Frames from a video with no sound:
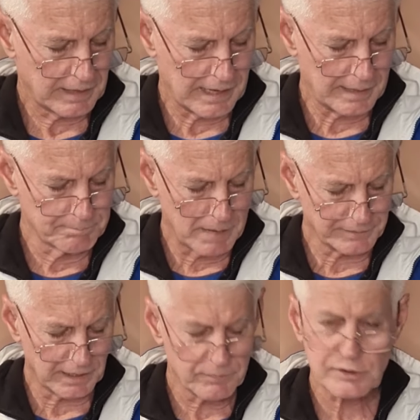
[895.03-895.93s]

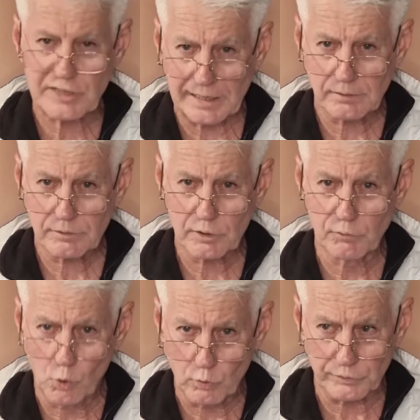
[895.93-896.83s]
Monday the 10th
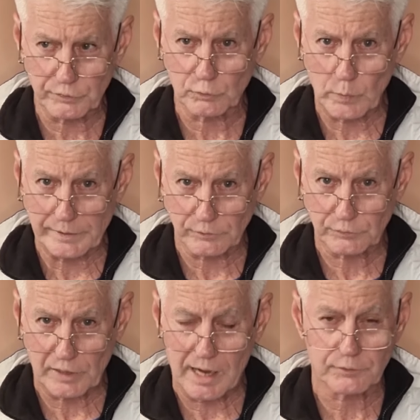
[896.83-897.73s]
of August is when it
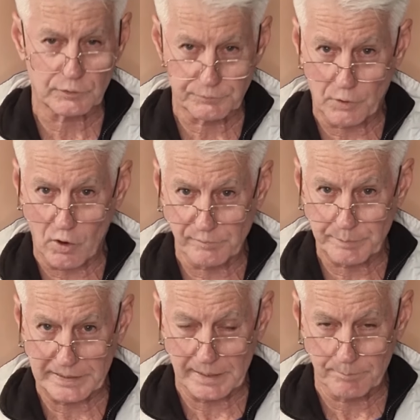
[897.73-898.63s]
starts at
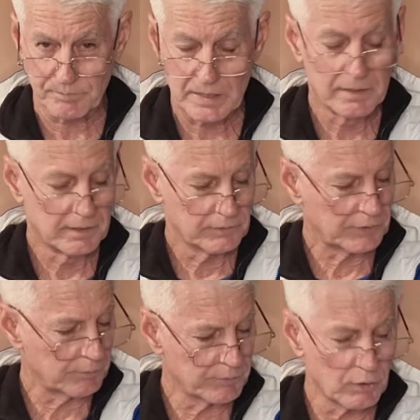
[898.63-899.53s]
5 p.m.
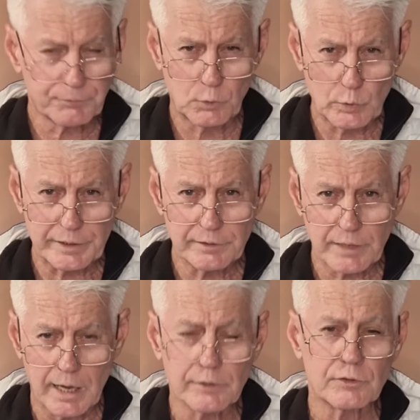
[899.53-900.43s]
So we've got 14
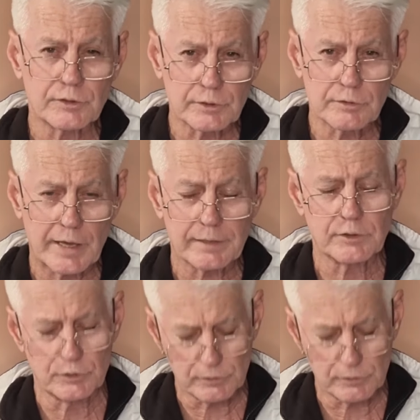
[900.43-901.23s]
days to do that.